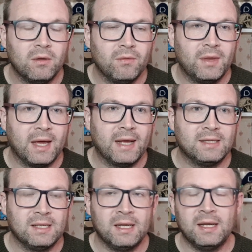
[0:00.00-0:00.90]
that
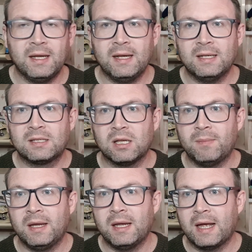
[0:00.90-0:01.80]
it is going to
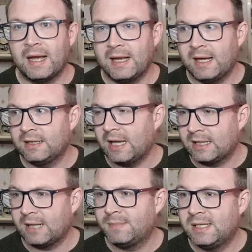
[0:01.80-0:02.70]
be
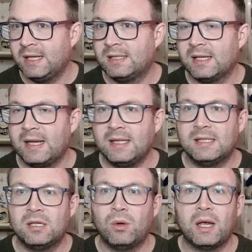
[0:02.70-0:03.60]
adapted
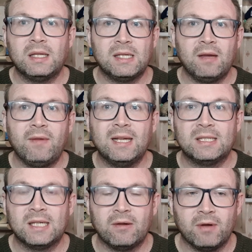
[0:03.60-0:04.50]
into a TV
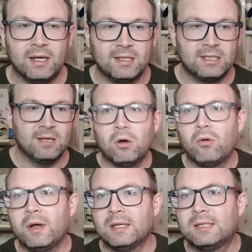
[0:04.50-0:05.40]
series,
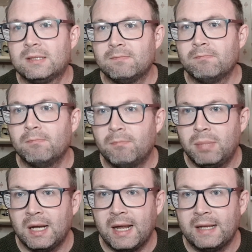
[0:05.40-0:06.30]
or it's
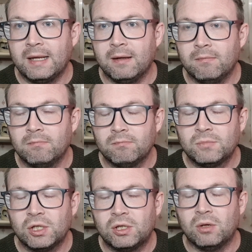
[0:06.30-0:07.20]
planning
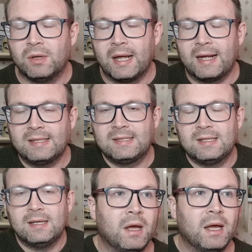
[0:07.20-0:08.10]
to do that.
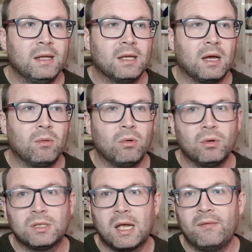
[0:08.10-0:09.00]
And I will
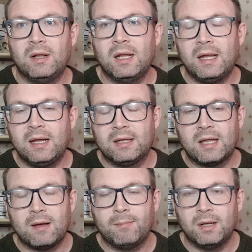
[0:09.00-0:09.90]
also have a link
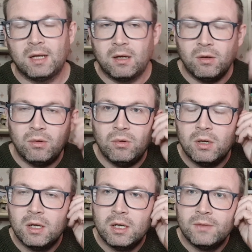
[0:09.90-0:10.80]
down below
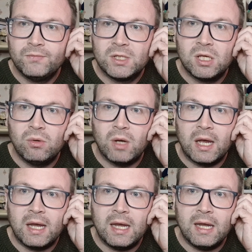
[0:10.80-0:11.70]
to
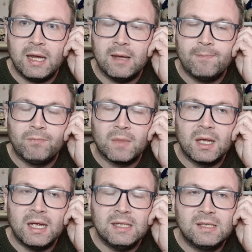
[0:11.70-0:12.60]
a
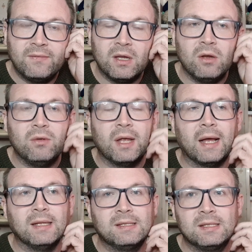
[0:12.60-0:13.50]
interview
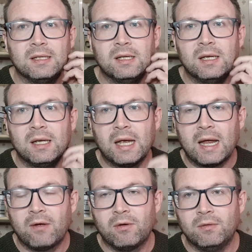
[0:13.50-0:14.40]
that
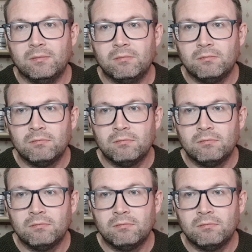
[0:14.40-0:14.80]
Aarron